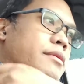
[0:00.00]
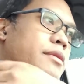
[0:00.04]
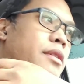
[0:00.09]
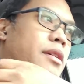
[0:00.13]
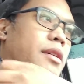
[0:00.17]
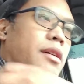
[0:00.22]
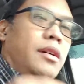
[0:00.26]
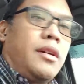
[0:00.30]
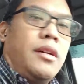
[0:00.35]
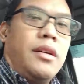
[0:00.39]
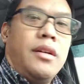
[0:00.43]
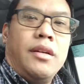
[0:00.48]

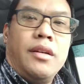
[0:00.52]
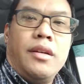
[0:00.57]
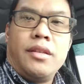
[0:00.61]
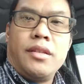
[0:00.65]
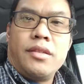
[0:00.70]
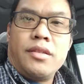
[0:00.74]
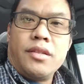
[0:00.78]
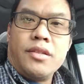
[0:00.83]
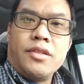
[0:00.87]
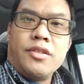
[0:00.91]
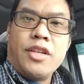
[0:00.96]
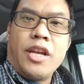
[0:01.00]
uh, it
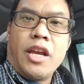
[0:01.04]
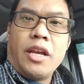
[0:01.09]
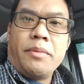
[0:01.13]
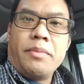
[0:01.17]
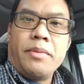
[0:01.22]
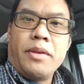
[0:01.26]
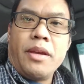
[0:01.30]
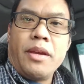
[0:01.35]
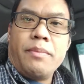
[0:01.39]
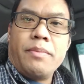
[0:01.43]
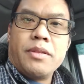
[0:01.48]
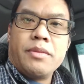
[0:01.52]
doesn't jack
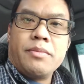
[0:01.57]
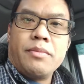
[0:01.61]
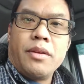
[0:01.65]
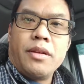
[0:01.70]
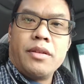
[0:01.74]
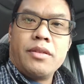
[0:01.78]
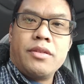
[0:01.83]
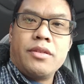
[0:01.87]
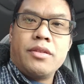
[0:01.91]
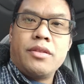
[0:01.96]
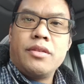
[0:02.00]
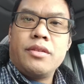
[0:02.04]
me up as
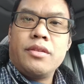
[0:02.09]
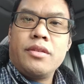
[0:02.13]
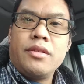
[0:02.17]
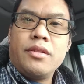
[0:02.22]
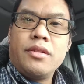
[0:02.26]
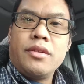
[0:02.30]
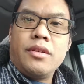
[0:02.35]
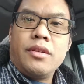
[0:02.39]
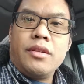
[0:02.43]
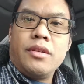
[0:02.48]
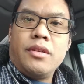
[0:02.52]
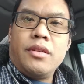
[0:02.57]
much,
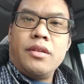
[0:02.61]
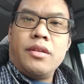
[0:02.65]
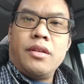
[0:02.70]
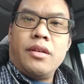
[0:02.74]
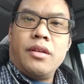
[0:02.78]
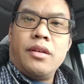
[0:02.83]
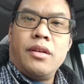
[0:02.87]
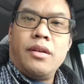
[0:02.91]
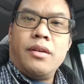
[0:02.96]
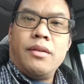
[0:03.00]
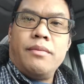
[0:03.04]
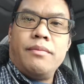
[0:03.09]

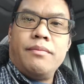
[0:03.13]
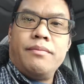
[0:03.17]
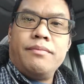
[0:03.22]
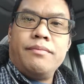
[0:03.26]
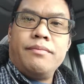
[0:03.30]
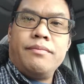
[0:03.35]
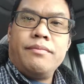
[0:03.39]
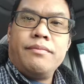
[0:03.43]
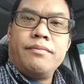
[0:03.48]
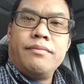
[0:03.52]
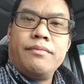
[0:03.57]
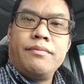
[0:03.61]
um,
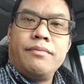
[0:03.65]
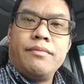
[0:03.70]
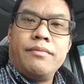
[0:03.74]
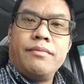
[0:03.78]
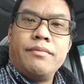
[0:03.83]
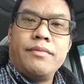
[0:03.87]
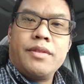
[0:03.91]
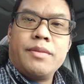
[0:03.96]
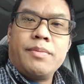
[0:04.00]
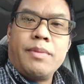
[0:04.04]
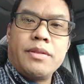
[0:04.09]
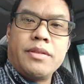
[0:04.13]

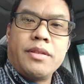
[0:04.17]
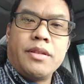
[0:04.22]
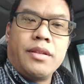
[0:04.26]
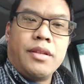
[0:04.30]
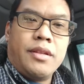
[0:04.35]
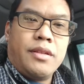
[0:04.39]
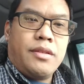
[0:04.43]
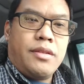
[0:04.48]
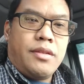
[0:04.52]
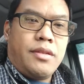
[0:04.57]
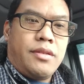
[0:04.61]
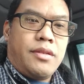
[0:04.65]
especially
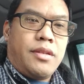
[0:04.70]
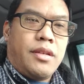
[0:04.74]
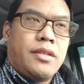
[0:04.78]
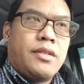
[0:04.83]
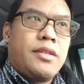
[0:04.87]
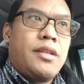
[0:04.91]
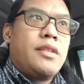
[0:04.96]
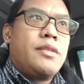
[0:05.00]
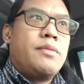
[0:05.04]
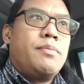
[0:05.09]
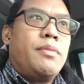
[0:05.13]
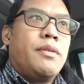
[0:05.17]
the
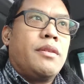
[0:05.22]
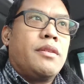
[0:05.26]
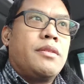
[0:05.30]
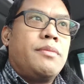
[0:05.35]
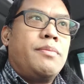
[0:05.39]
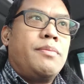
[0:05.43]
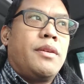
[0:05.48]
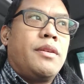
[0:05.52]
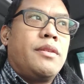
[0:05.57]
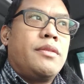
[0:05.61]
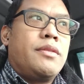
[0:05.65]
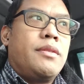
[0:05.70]
success books
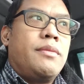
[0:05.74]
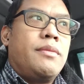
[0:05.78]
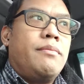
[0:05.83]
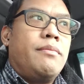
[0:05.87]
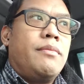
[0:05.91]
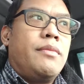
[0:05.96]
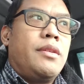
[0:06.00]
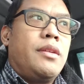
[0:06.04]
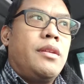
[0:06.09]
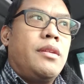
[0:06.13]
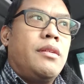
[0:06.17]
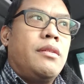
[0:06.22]
because it,
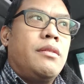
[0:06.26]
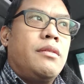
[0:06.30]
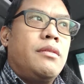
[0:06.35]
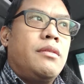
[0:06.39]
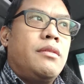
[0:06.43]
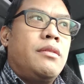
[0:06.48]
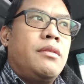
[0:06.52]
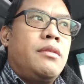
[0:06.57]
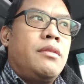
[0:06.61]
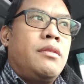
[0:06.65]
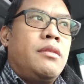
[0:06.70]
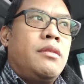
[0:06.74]
you know,
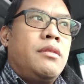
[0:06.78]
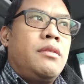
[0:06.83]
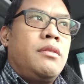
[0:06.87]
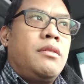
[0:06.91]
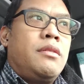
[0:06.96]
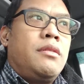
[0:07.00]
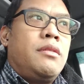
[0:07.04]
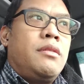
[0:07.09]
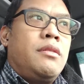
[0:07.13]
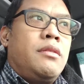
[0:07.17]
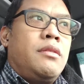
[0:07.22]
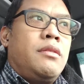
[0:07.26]

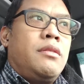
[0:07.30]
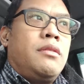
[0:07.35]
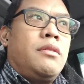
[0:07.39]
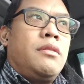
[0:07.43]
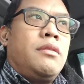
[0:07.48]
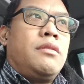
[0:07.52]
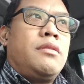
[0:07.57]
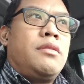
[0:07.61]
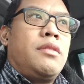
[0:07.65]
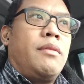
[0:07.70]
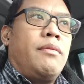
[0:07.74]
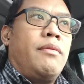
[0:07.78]

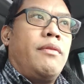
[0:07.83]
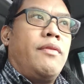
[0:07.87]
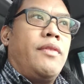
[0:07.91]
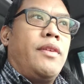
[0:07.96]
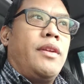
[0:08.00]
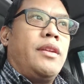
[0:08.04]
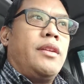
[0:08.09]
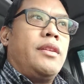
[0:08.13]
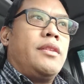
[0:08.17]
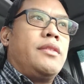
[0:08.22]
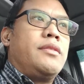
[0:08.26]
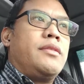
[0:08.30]
some of
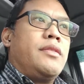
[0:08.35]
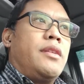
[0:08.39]
it is